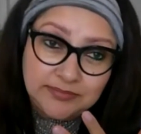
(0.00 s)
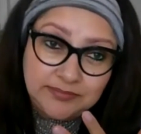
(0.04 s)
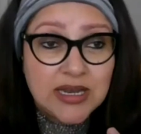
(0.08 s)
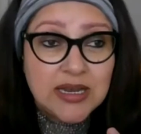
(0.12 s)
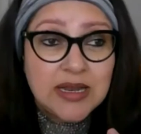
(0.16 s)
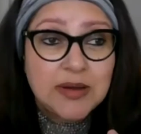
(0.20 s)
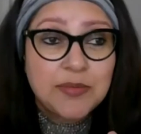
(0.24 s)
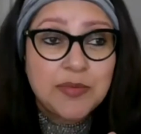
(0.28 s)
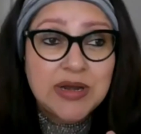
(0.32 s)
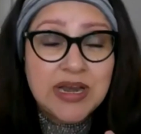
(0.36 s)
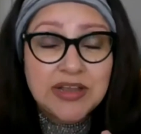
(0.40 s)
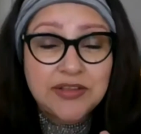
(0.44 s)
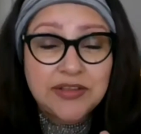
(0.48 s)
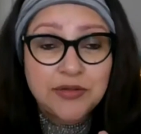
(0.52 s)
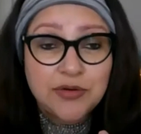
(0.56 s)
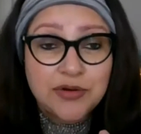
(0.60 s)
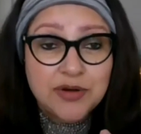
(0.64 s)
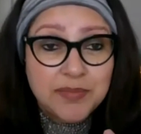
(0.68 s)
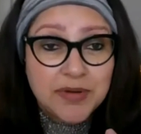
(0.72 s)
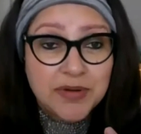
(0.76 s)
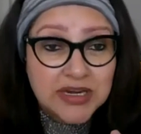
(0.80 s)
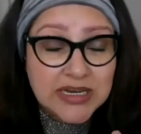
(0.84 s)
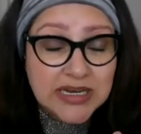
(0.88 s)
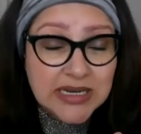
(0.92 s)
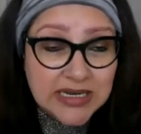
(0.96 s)
Like when I thought
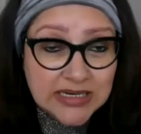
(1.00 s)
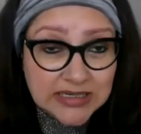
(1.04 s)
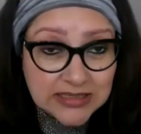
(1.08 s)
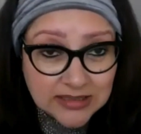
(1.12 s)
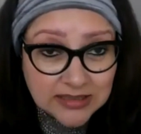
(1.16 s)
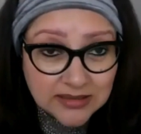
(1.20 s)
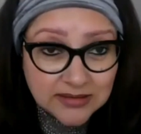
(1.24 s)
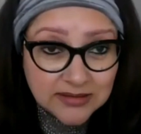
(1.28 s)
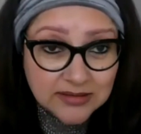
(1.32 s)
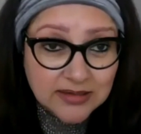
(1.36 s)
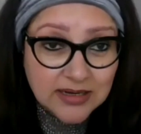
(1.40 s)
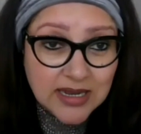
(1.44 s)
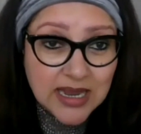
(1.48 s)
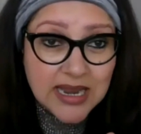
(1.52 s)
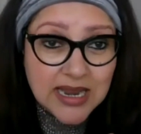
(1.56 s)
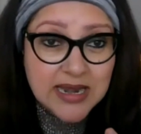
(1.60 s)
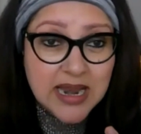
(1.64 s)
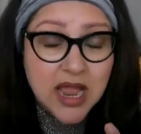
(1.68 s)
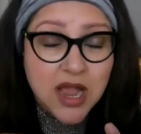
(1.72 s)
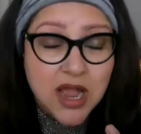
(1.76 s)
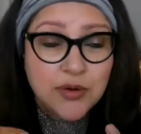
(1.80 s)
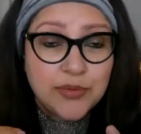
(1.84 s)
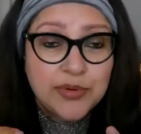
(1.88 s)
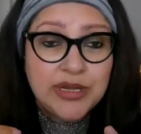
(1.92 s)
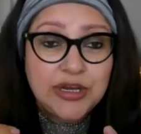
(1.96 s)
about Hitler and
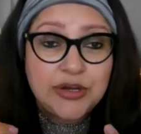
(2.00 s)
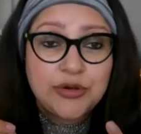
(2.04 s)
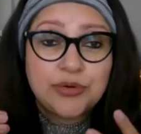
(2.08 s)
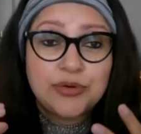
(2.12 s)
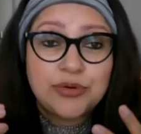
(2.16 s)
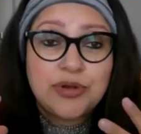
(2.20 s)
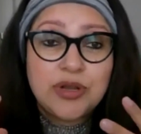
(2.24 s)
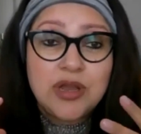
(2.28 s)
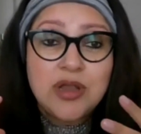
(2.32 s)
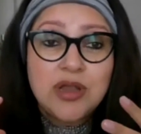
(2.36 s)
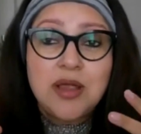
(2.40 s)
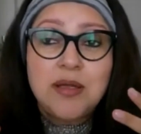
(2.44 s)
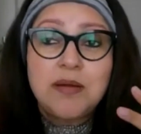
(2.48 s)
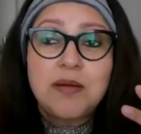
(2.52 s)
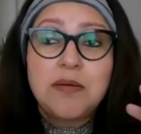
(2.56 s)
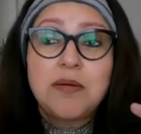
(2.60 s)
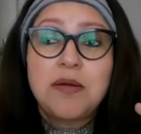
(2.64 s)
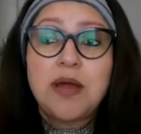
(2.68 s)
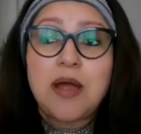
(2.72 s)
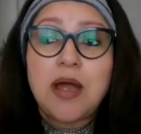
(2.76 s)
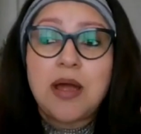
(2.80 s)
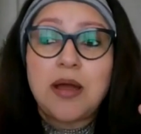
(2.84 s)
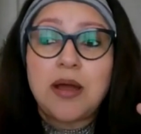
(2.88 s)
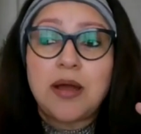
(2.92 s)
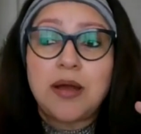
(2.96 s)
how he could
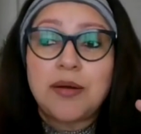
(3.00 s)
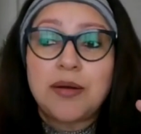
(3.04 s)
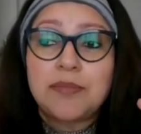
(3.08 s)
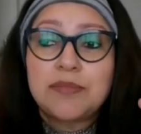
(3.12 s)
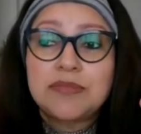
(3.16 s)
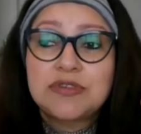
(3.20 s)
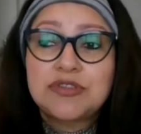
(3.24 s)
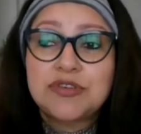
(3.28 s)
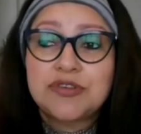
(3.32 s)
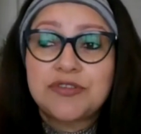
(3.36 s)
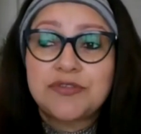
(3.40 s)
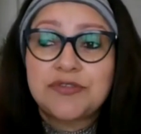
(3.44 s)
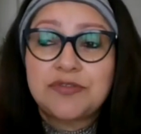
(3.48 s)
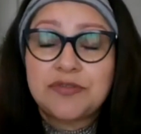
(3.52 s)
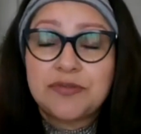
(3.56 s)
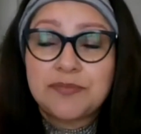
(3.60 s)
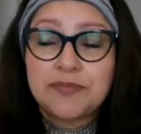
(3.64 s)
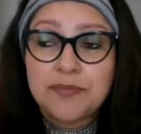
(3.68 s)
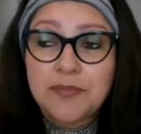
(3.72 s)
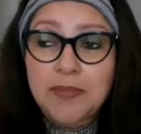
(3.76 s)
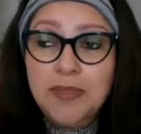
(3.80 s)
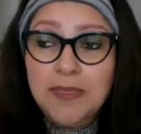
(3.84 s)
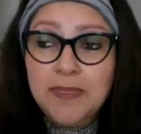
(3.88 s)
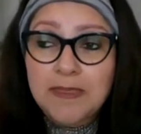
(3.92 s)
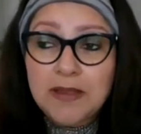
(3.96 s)
sort of
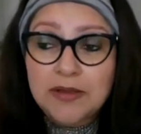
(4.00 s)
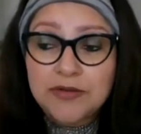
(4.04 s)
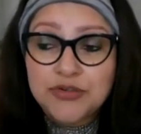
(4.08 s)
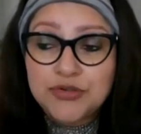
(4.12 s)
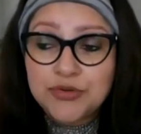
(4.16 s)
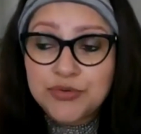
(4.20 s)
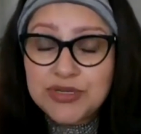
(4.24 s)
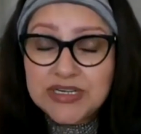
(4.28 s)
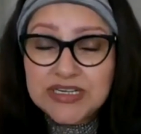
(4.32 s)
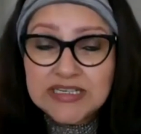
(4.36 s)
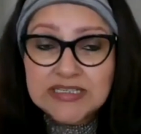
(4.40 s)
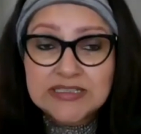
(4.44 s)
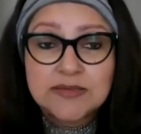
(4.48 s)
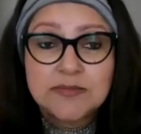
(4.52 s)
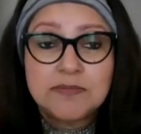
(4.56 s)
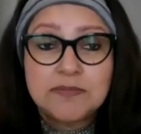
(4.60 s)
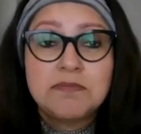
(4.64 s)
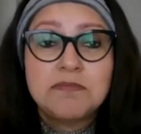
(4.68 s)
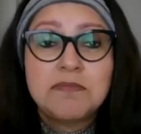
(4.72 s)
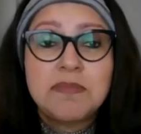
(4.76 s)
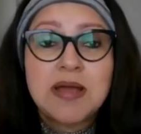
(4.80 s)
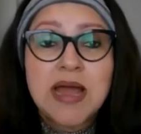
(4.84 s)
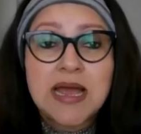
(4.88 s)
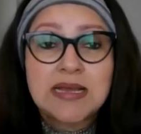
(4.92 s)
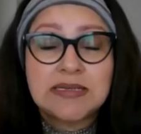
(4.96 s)
do these
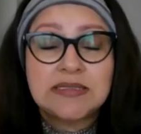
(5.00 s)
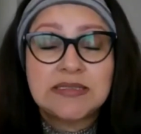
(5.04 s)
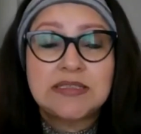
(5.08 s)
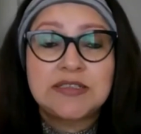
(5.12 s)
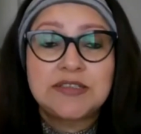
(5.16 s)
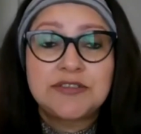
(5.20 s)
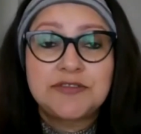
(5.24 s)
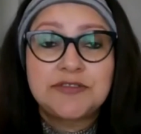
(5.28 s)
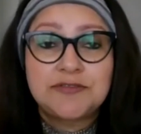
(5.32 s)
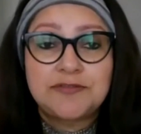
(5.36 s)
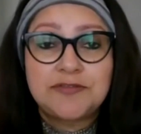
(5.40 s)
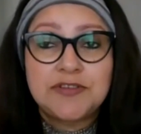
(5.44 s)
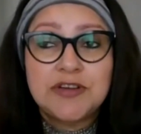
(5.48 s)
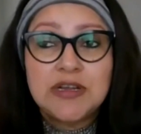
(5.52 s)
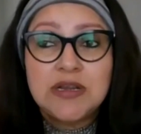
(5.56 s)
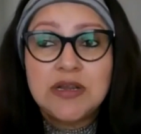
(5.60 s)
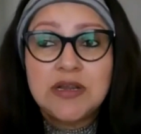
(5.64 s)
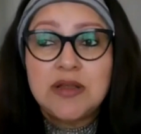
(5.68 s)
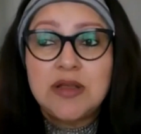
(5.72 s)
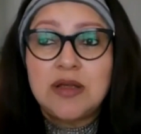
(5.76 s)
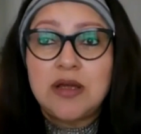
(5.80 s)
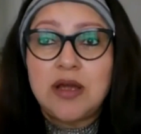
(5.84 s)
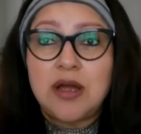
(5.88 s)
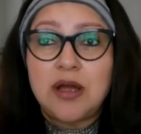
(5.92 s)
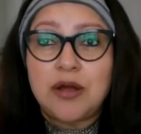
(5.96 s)
massive
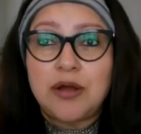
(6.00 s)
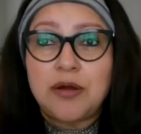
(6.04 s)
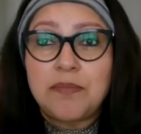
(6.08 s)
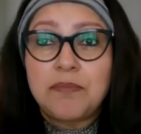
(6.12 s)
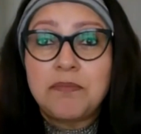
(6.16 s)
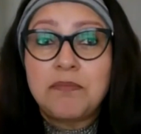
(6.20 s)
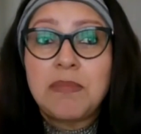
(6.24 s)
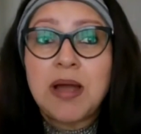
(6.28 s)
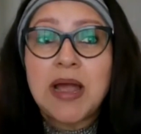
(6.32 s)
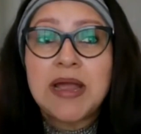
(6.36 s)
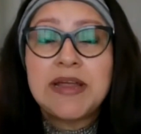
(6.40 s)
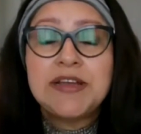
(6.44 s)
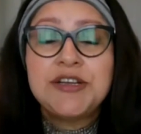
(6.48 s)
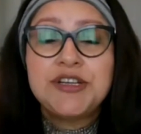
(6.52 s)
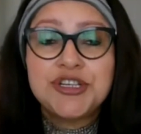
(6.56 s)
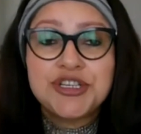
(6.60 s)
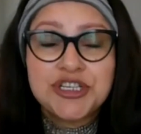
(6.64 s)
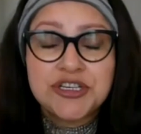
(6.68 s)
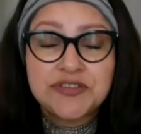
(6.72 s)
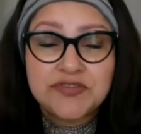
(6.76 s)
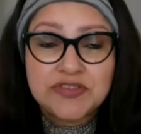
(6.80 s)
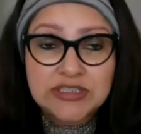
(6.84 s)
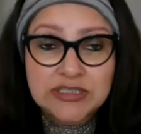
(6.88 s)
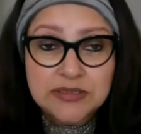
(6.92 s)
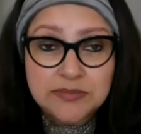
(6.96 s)
mind
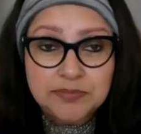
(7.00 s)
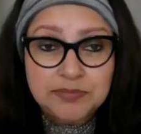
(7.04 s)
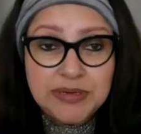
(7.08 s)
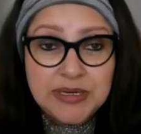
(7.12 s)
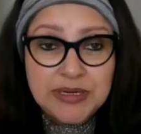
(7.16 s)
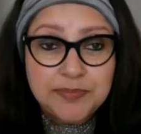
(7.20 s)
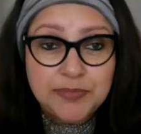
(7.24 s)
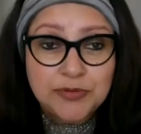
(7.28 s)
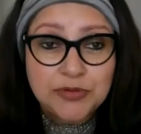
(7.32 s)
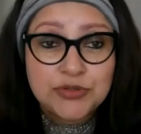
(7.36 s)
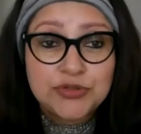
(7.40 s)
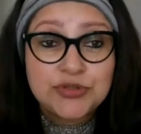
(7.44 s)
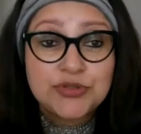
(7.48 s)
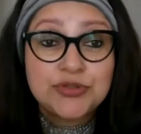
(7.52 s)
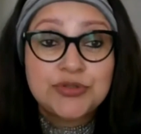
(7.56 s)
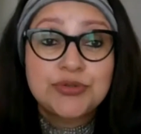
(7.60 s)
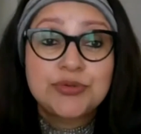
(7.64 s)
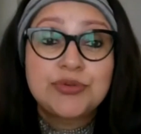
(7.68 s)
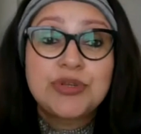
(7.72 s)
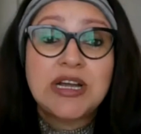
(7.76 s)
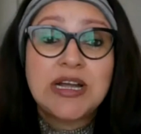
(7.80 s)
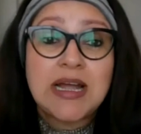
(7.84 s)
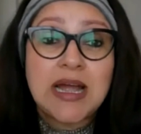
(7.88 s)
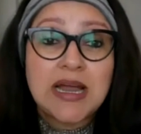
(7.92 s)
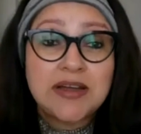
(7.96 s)
shifts in people to do
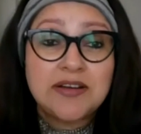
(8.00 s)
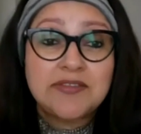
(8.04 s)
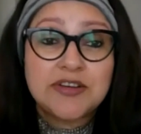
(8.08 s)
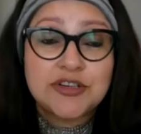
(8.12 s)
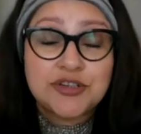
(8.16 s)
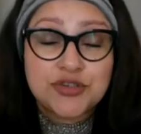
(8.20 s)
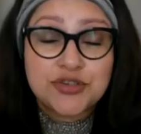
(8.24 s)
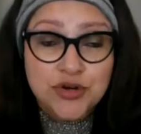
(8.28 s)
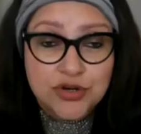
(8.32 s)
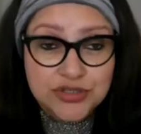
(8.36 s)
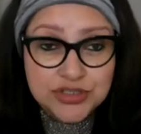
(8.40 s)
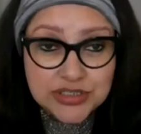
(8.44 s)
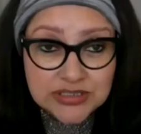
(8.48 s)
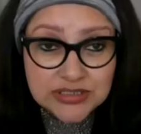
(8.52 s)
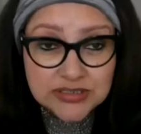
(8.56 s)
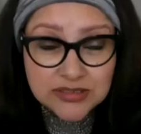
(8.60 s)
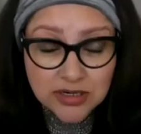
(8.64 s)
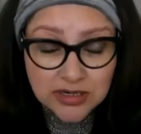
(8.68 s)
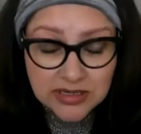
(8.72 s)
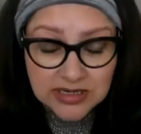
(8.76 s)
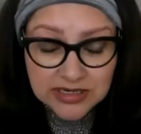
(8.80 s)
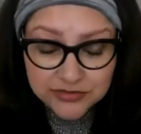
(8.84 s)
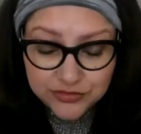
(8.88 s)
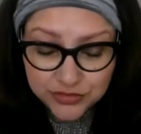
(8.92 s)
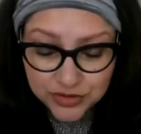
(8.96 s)
the kind of
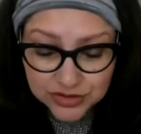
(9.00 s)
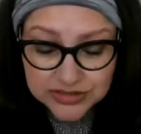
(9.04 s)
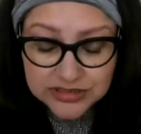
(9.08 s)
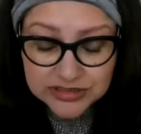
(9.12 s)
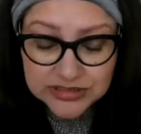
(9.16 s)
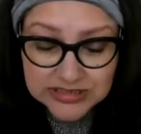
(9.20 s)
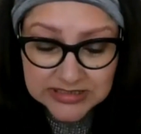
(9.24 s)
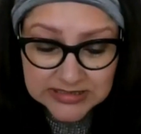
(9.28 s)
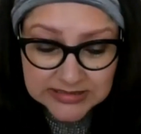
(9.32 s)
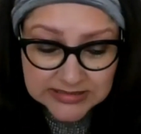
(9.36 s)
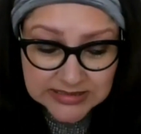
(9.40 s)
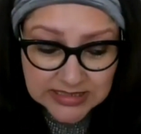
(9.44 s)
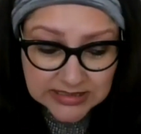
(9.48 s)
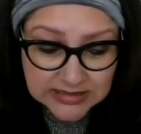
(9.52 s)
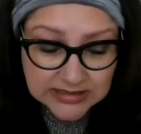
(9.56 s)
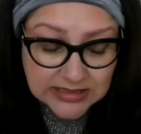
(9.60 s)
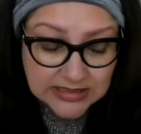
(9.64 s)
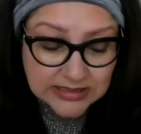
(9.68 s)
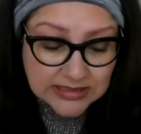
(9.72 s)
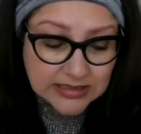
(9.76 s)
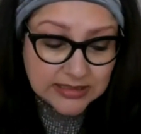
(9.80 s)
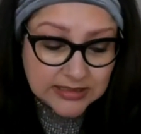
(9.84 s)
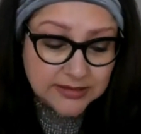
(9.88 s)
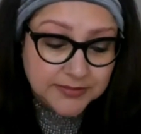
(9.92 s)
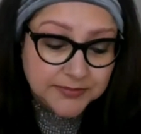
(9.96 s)
atrocities that they
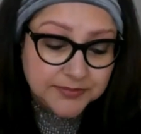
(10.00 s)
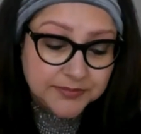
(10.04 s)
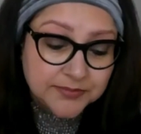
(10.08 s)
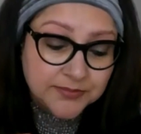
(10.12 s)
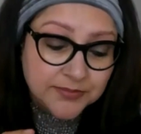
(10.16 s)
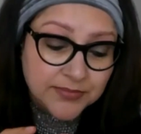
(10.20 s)
did.